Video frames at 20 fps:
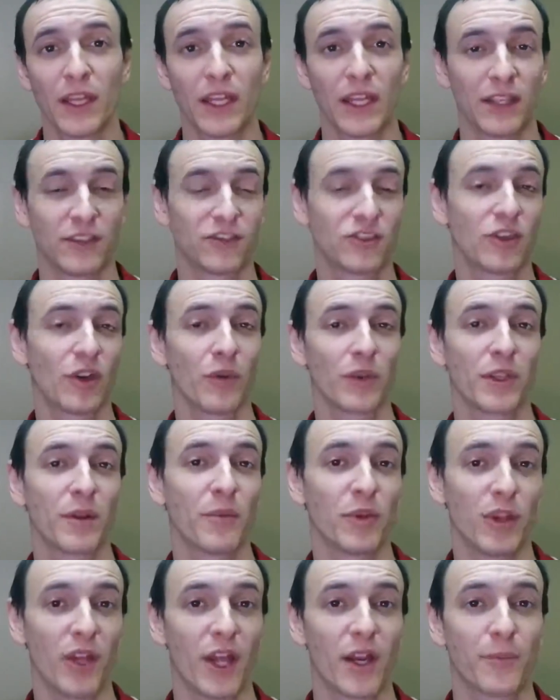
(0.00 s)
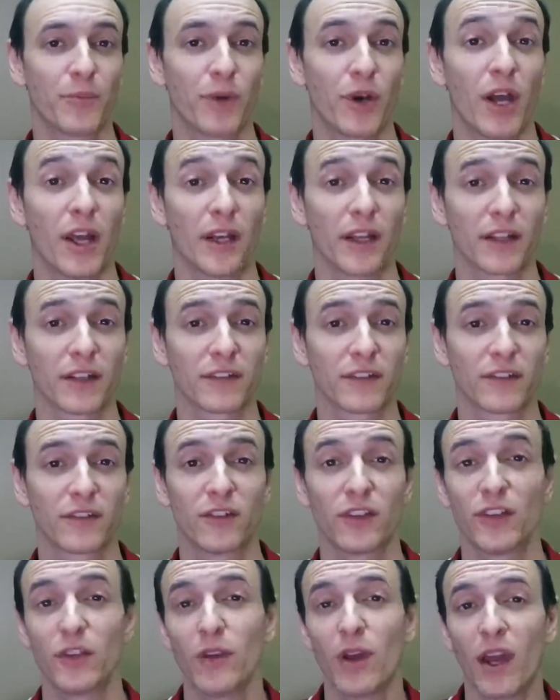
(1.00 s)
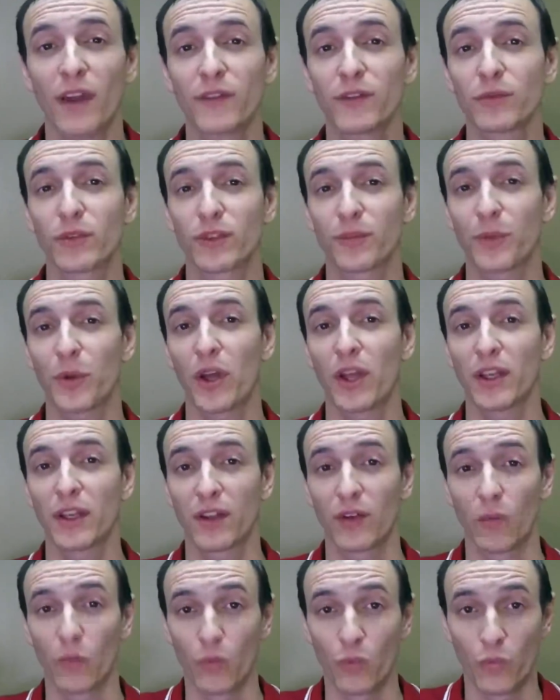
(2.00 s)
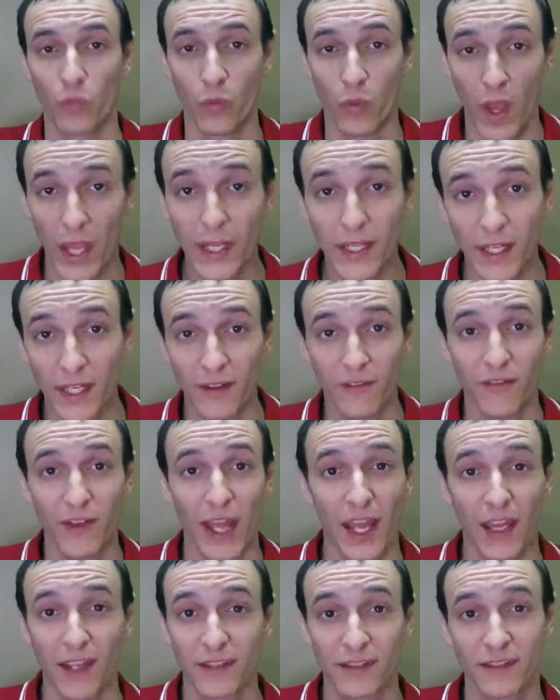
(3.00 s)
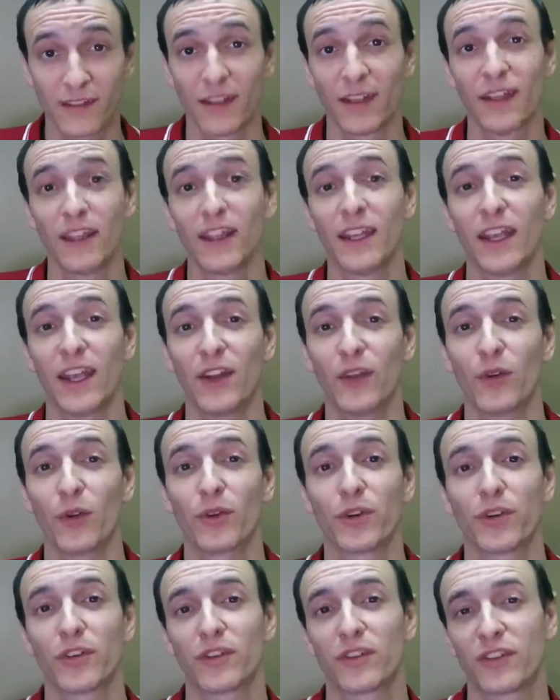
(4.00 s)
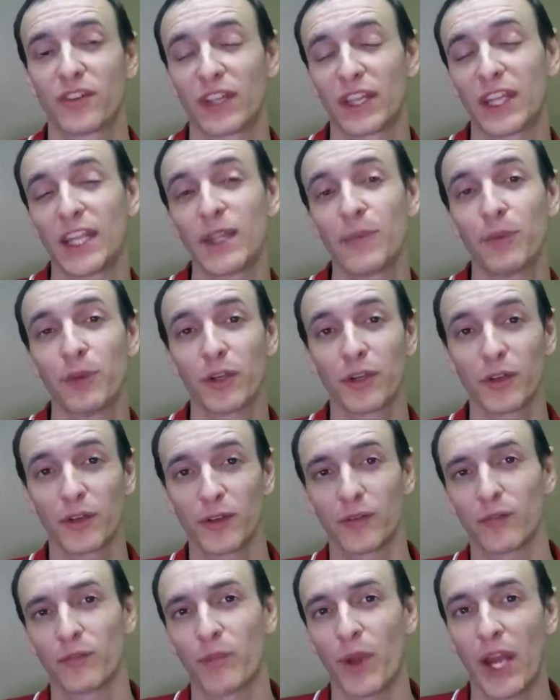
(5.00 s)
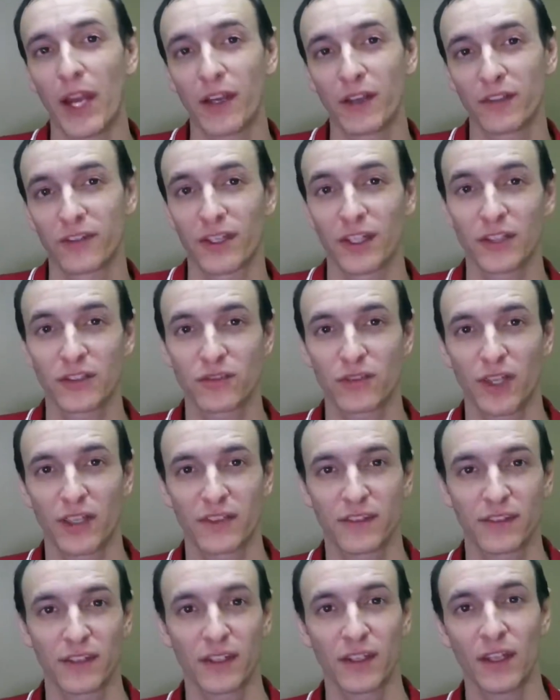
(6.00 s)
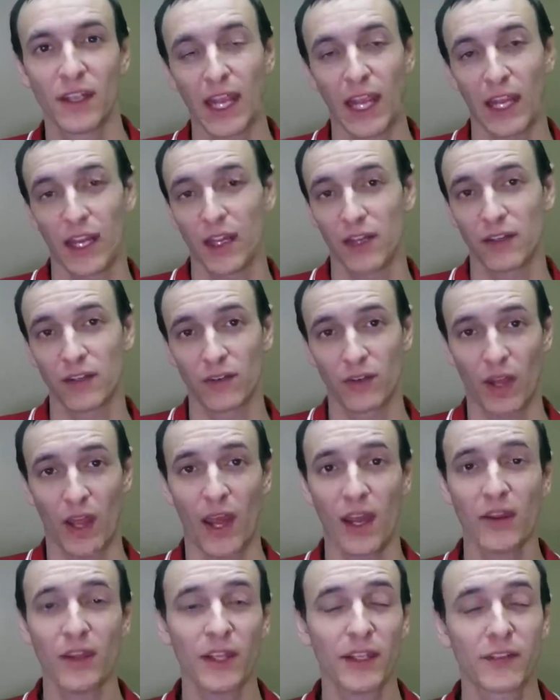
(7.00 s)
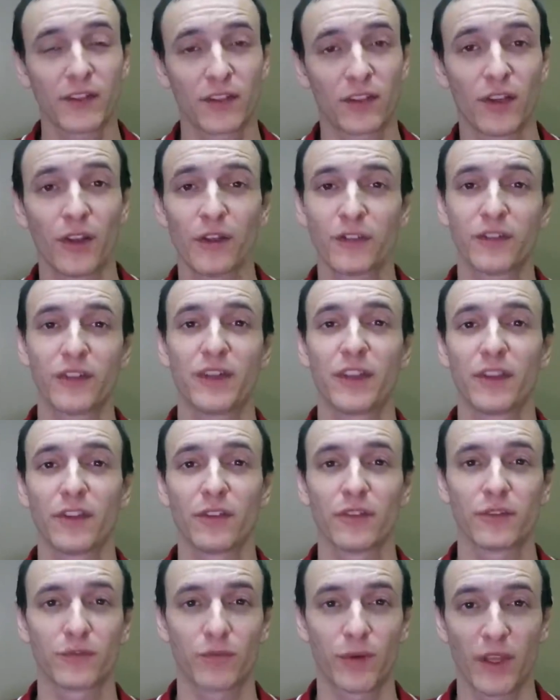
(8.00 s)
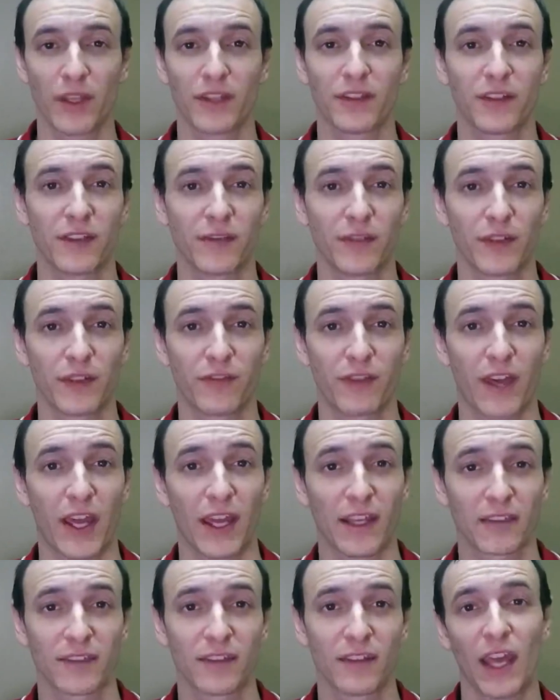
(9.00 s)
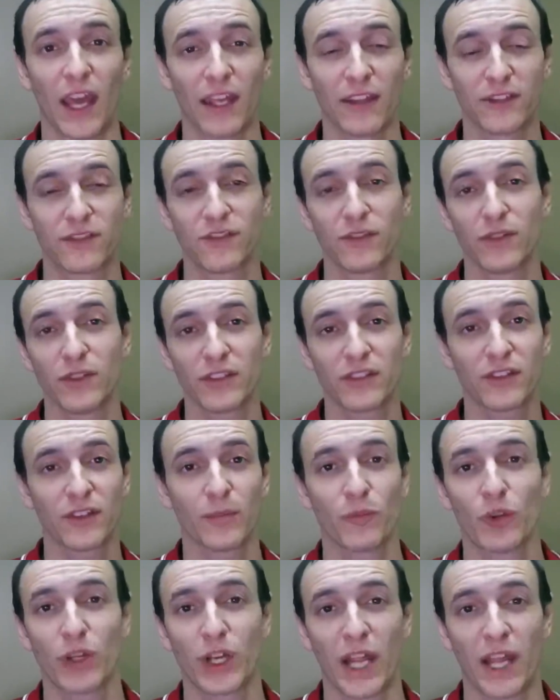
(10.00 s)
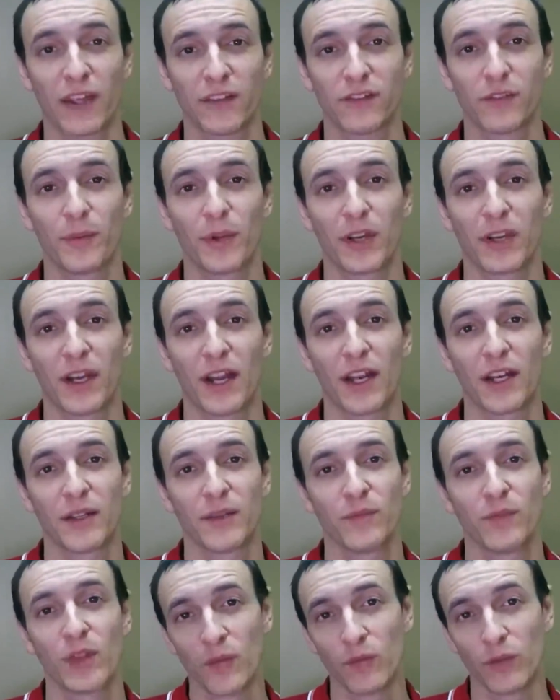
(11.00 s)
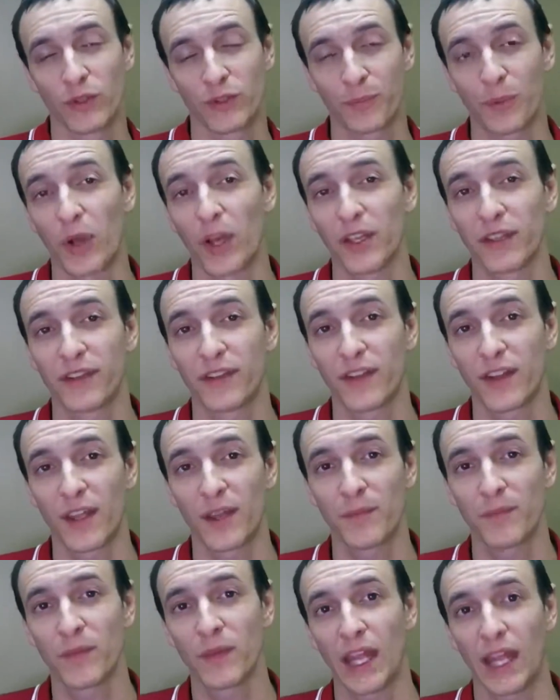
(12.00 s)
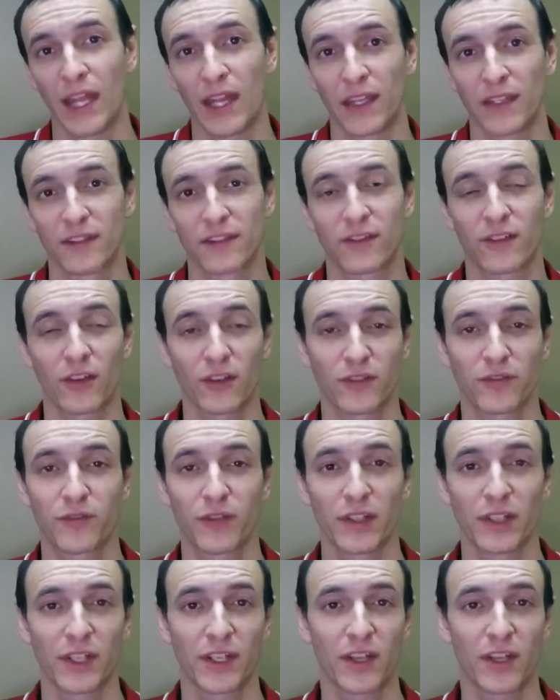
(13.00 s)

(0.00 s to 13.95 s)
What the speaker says: It's showing them a lot of products, so you have to respond lightning fast in order to keep your buyers interested. And I like to close the deals relatively fast. As soon as someone asks you about an item, respond to them and start a friendly